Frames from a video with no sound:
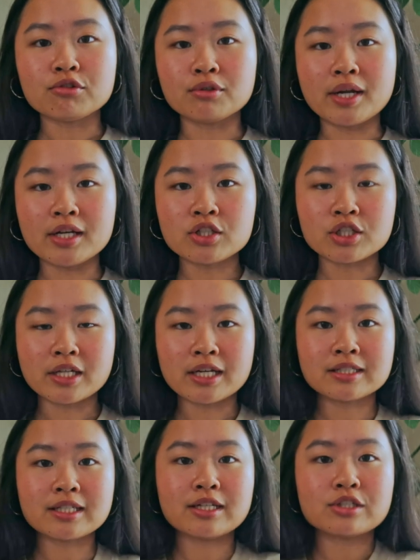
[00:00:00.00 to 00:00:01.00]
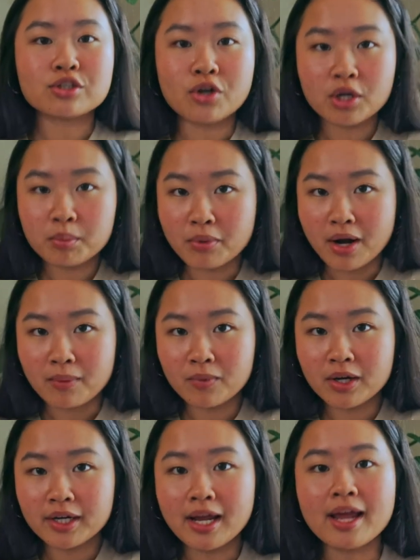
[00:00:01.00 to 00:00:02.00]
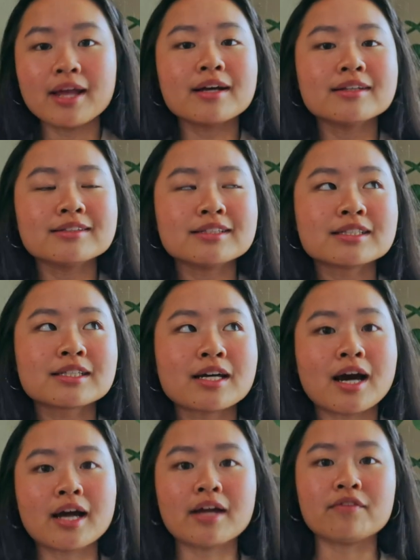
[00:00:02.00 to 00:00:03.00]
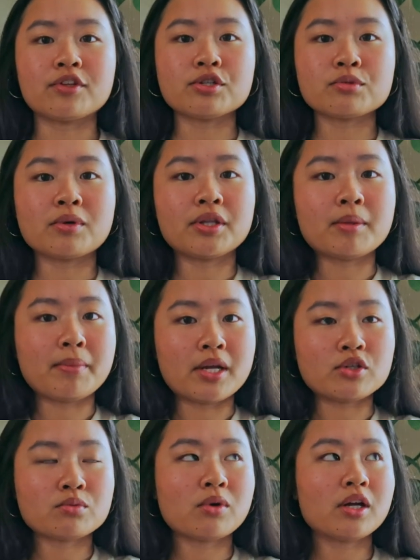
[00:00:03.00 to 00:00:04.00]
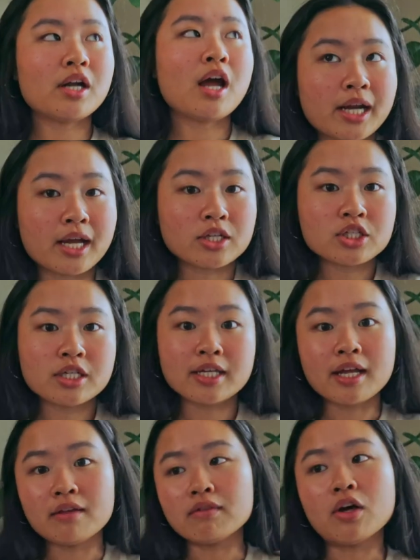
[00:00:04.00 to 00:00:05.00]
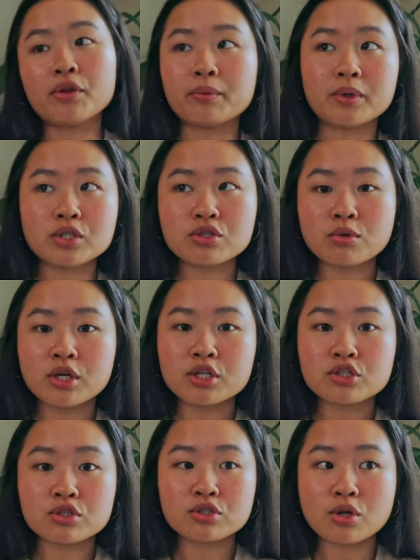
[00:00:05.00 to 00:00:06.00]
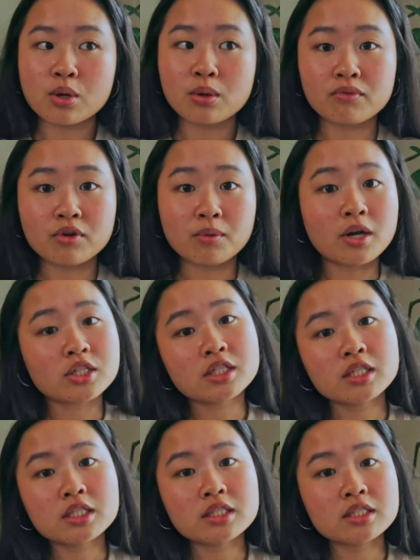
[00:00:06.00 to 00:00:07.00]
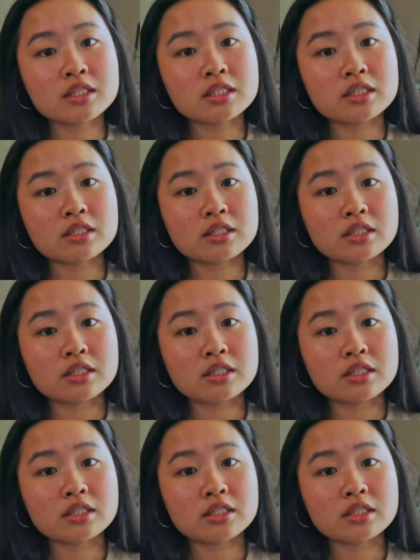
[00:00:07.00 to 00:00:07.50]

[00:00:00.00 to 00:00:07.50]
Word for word: crew neck. She has like a dark brown one and I have this one, the beige one, and I actually gave the other one to her. So if you're watching this,